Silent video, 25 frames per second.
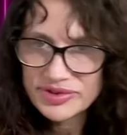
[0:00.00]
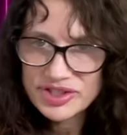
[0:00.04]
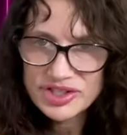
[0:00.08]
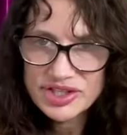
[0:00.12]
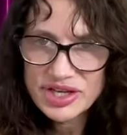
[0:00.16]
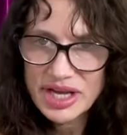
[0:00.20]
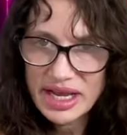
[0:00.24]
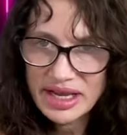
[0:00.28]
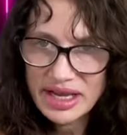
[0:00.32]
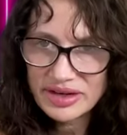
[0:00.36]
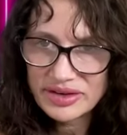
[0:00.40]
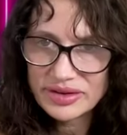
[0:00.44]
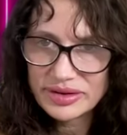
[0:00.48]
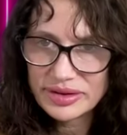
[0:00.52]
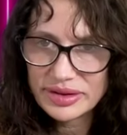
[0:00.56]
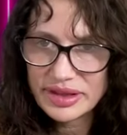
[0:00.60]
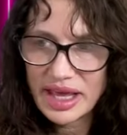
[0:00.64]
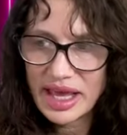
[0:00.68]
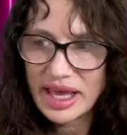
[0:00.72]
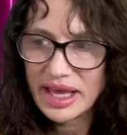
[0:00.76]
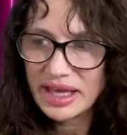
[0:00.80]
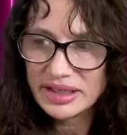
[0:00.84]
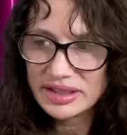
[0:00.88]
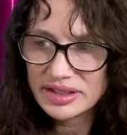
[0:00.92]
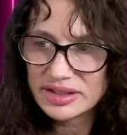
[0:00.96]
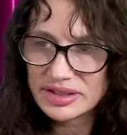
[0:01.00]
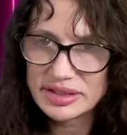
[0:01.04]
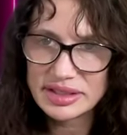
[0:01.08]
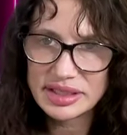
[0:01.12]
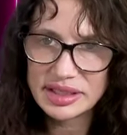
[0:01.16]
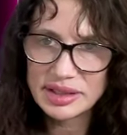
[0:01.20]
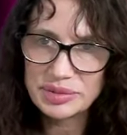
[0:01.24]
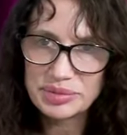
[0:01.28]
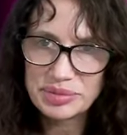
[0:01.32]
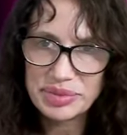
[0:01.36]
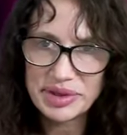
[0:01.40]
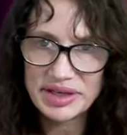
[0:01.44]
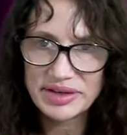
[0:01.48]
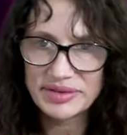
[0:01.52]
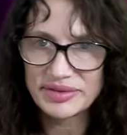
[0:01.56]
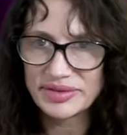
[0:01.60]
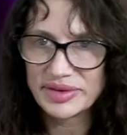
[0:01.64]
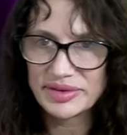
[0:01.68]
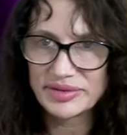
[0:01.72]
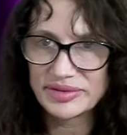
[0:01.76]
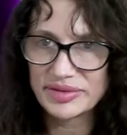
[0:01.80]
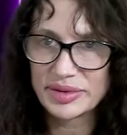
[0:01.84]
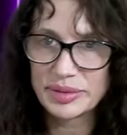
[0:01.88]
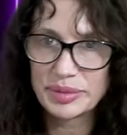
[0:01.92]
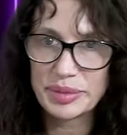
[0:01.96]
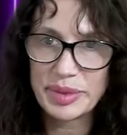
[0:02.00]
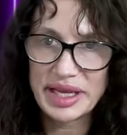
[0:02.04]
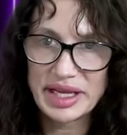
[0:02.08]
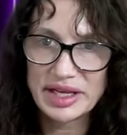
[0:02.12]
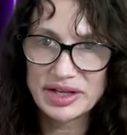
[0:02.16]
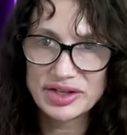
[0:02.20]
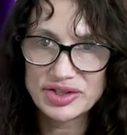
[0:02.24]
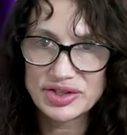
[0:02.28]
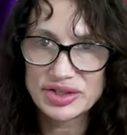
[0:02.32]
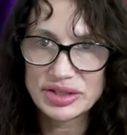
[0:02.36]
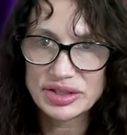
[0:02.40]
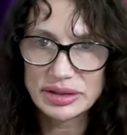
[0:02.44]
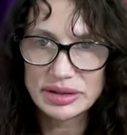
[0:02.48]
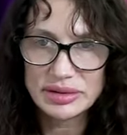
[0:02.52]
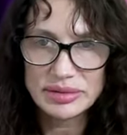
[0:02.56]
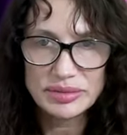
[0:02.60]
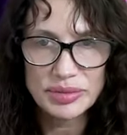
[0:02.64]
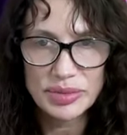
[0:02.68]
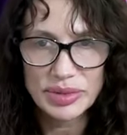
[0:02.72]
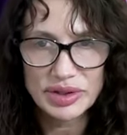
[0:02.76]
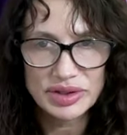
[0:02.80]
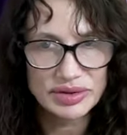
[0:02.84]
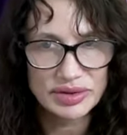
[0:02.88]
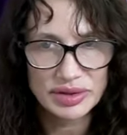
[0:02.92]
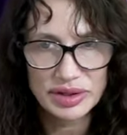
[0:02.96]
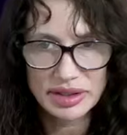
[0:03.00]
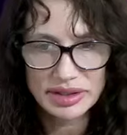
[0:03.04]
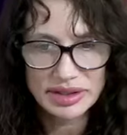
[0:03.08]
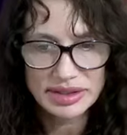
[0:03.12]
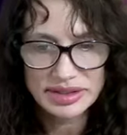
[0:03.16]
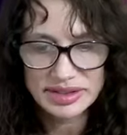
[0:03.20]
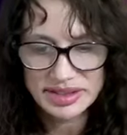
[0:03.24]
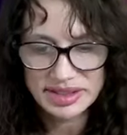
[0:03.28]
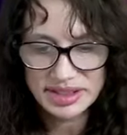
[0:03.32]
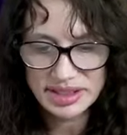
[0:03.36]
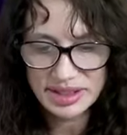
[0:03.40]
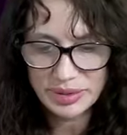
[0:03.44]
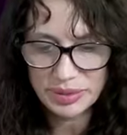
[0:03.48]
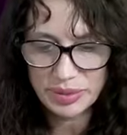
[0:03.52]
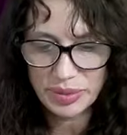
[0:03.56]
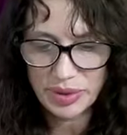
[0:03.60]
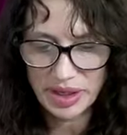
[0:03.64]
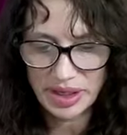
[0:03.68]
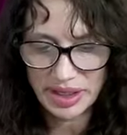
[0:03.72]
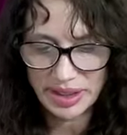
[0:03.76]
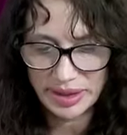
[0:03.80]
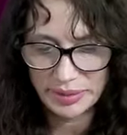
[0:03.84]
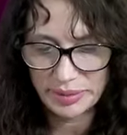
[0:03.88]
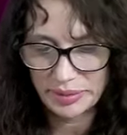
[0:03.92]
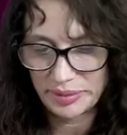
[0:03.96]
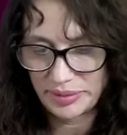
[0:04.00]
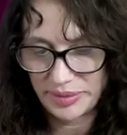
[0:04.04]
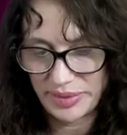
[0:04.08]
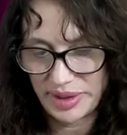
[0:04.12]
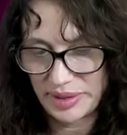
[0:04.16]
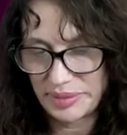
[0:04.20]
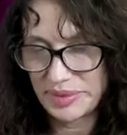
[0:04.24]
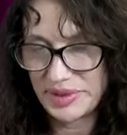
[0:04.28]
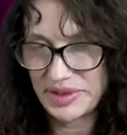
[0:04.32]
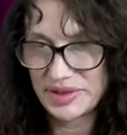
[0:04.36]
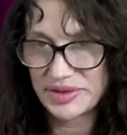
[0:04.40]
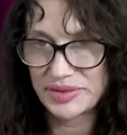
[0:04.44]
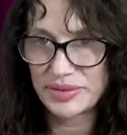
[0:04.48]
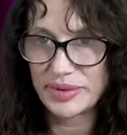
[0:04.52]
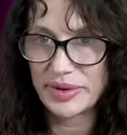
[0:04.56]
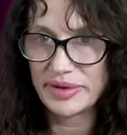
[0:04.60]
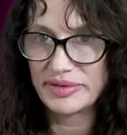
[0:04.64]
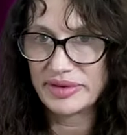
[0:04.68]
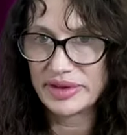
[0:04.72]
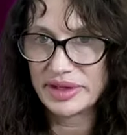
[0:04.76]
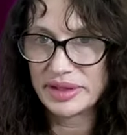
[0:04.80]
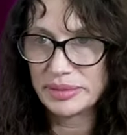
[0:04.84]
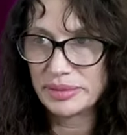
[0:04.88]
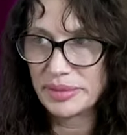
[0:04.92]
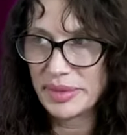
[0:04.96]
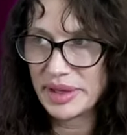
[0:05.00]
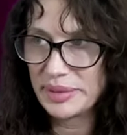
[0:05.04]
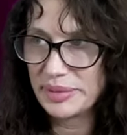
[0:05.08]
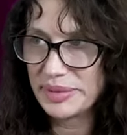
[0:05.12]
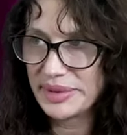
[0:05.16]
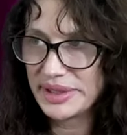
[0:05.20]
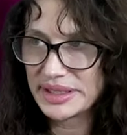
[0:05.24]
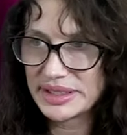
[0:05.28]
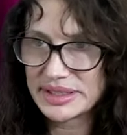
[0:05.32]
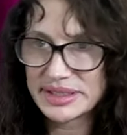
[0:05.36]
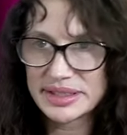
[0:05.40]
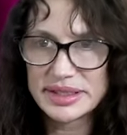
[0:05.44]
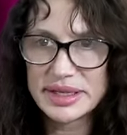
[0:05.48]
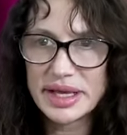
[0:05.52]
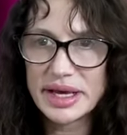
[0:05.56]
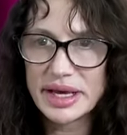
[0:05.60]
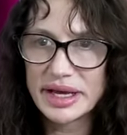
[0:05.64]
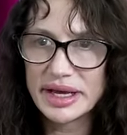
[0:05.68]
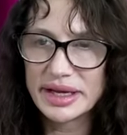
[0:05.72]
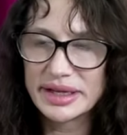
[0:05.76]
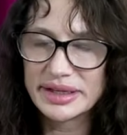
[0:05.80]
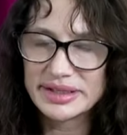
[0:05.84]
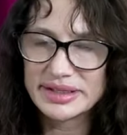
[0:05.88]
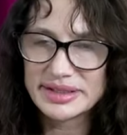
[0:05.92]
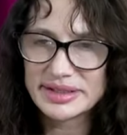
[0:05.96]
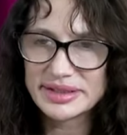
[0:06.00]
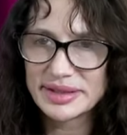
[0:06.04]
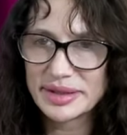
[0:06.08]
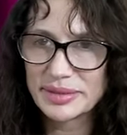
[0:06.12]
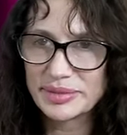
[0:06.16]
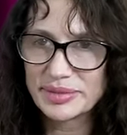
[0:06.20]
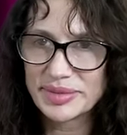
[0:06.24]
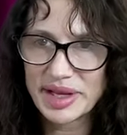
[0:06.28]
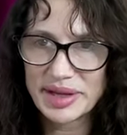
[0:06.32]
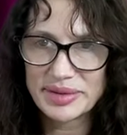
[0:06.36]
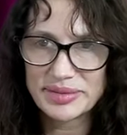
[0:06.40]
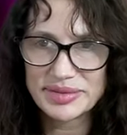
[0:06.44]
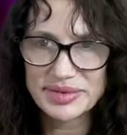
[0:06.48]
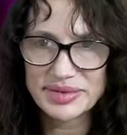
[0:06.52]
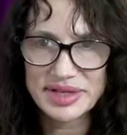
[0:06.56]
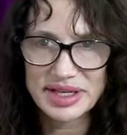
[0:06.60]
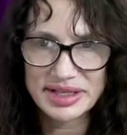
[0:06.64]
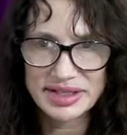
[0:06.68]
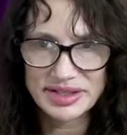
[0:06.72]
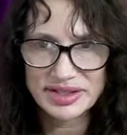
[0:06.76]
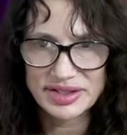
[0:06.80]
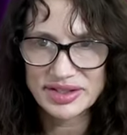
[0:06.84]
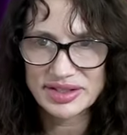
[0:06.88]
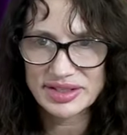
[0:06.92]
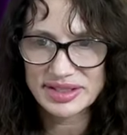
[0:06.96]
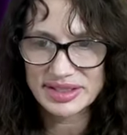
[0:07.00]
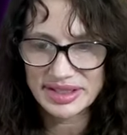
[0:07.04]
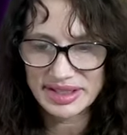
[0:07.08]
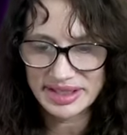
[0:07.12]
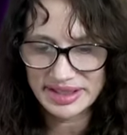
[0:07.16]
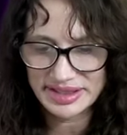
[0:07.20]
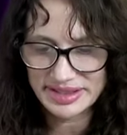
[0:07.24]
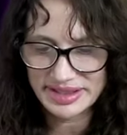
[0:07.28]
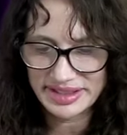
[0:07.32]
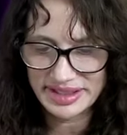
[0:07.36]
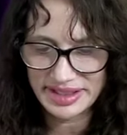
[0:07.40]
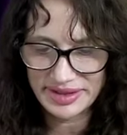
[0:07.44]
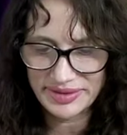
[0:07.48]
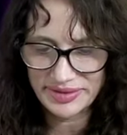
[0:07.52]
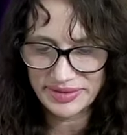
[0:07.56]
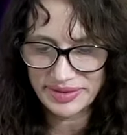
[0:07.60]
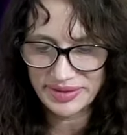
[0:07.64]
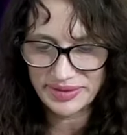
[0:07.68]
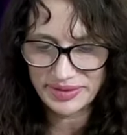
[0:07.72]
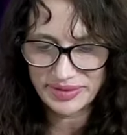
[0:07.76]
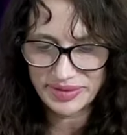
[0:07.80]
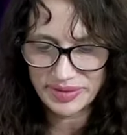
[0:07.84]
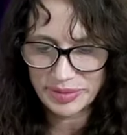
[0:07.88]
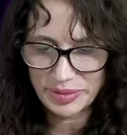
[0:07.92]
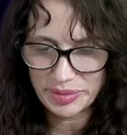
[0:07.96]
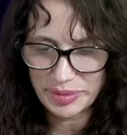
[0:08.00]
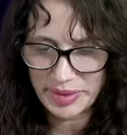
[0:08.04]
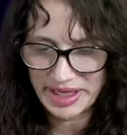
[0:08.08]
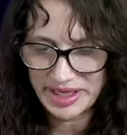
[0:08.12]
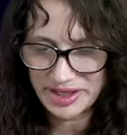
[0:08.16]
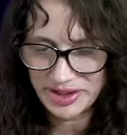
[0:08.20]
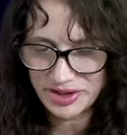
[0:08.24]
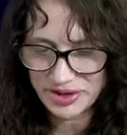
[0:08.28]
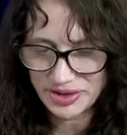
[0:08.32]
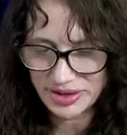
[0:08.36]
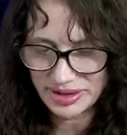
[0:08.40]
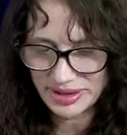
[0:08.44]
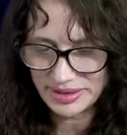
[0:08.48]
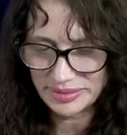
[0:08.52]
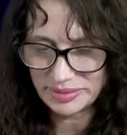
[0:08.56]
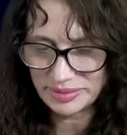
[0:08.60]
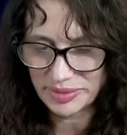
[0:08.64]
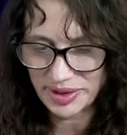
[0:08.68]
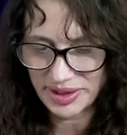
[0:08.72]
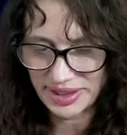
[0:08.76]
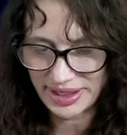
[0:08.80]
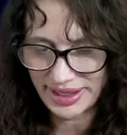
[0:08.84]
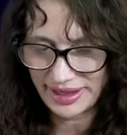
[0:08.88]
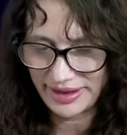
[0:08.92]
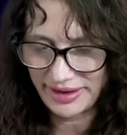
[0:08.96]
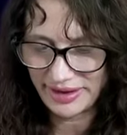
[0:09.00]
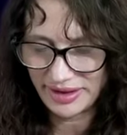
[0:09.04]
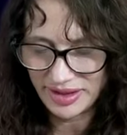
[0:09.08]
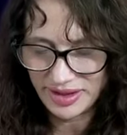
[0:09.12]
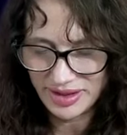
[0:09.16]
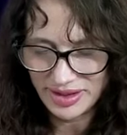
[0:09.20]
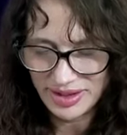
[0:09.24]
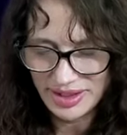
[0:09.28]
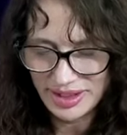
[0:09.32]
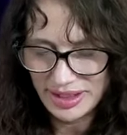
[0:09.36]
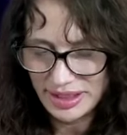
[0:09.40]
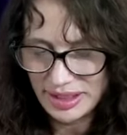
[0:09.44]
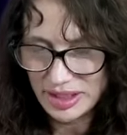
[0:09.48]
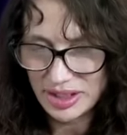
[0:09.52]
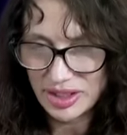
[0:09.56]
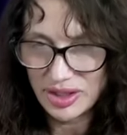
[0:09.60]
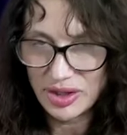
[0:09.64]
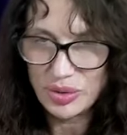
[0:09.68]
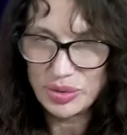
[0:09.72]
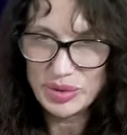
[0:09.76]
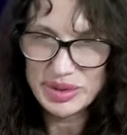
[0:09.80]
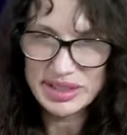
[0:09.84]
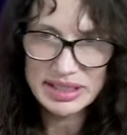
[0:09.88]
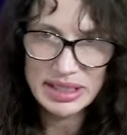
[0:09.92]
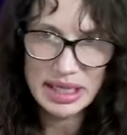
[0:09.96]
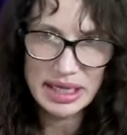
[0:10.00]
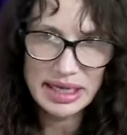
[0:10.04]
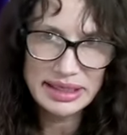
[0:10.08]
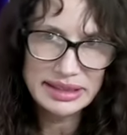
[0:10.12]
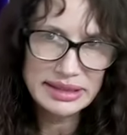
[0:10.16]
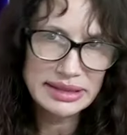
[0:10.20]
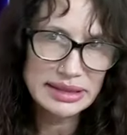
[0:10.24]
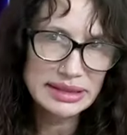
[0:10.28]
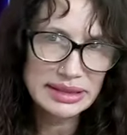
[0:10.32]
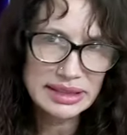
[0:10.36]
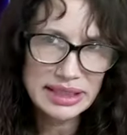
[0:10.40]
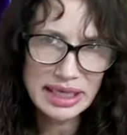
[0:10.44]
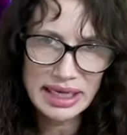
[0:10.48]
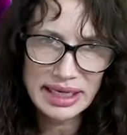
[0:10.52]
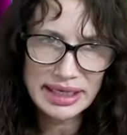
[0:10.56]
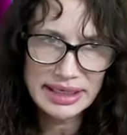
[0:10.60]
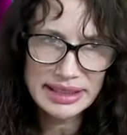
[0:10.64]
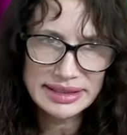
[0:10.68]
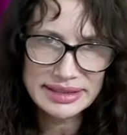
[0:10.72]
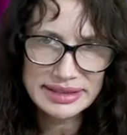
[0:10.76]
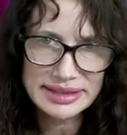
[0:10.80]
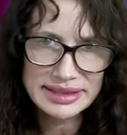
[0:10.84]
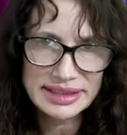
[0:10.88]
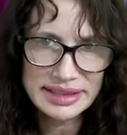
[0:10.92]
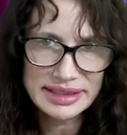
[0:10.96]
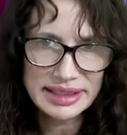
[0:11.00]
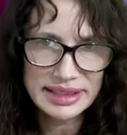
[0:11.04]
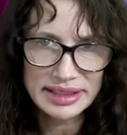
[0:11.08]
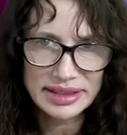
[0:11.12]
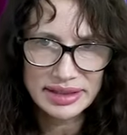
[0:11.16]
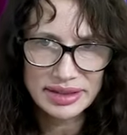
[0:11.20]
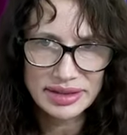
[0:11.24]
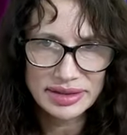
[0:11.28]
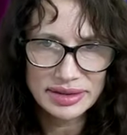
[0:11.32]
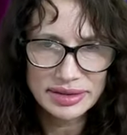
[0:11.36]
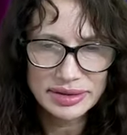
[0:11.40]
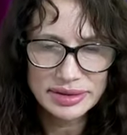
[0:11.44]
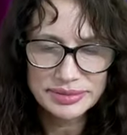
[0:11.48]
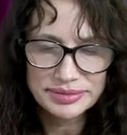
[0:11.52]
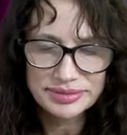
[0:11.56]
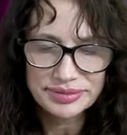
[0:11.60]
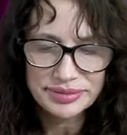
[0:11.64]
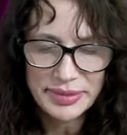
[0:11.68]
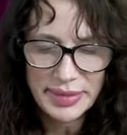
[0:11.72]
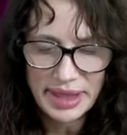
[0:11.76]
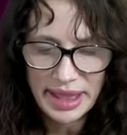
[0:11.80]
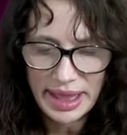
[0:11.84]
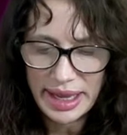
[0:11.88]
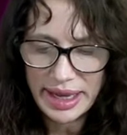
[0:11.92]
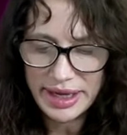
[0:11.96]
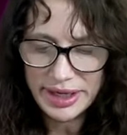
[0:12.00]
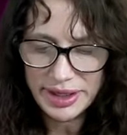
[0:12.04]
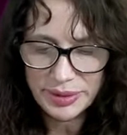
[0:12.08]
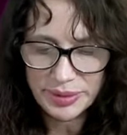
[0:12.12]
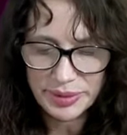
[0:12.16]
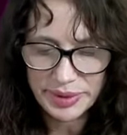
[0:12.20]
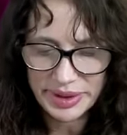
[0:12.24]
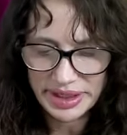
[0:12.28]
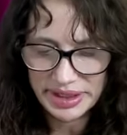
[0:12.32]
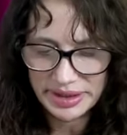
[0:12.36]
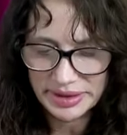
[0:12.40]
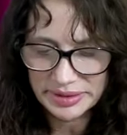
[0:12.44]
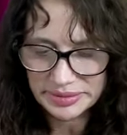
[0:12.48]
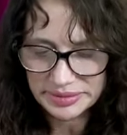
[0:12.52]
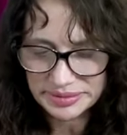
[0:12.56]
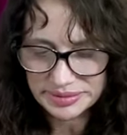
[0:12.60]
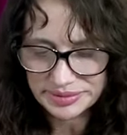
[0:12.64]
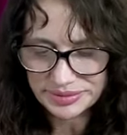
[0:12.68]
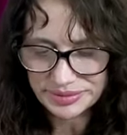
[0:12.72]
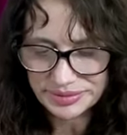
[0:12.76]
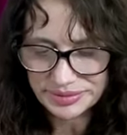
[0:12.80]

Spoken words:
channeled that tidbit of information. We're going to see why. Maybe it's relevant, maybe it's not. Sometimes I just like to give information, but it always kind of ties in. Anyway,